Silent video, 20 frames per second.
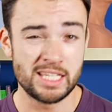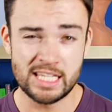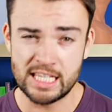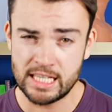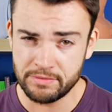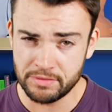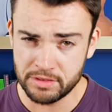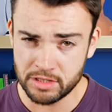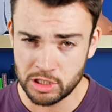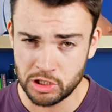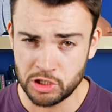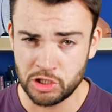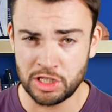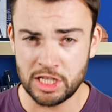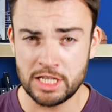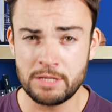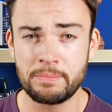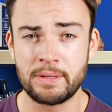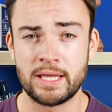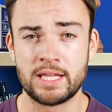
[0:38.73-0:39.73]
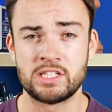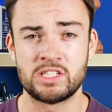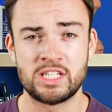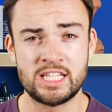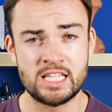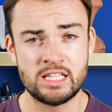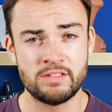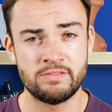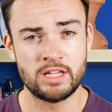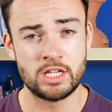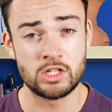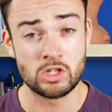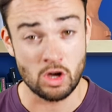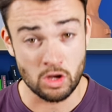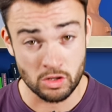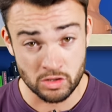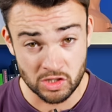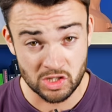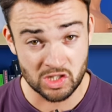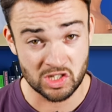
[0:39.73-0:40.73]
even the cheapest EVs
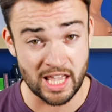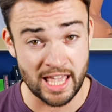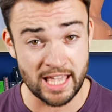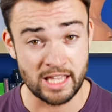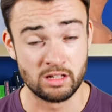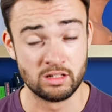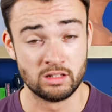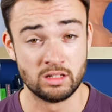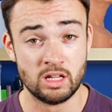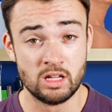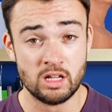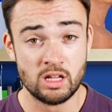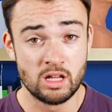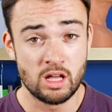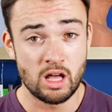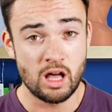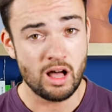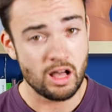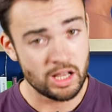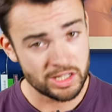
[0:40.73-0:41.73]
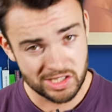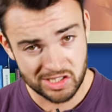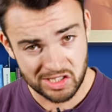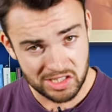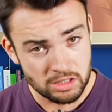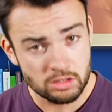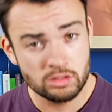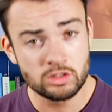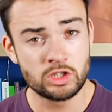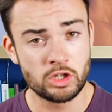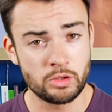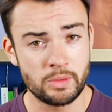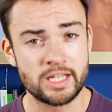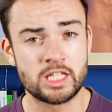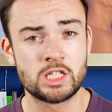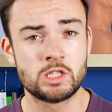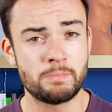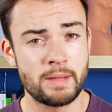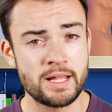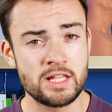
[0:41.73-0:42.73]
on sale are still too
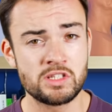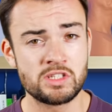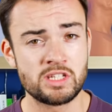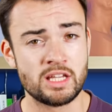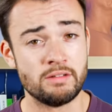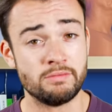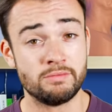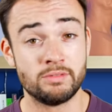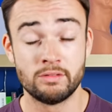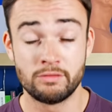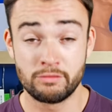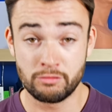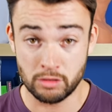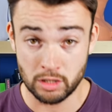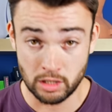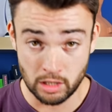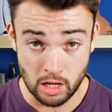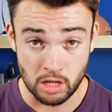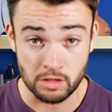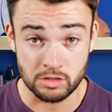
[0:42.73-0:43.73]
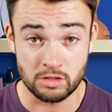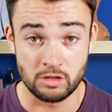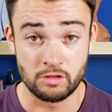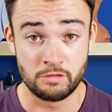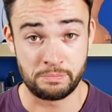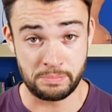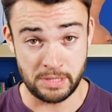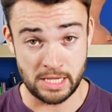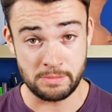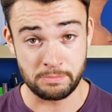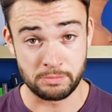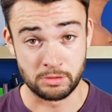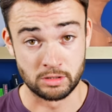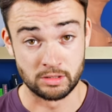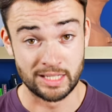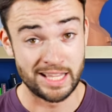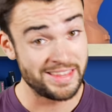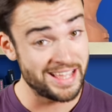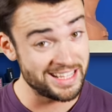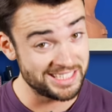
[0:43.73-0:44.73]
expensive for a lot of people,
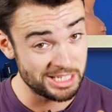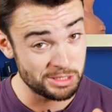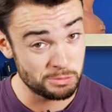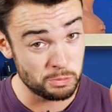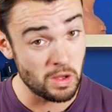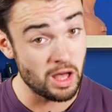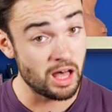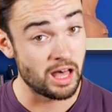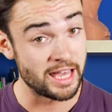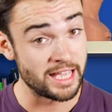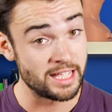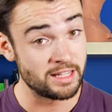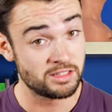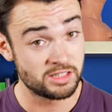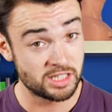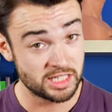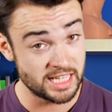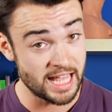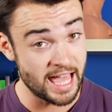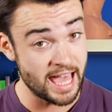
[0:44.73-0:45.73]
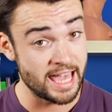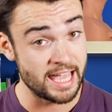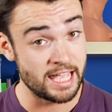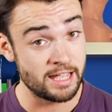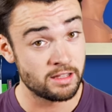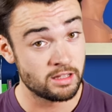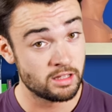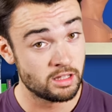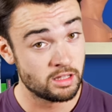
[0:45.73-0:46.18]
and that is why today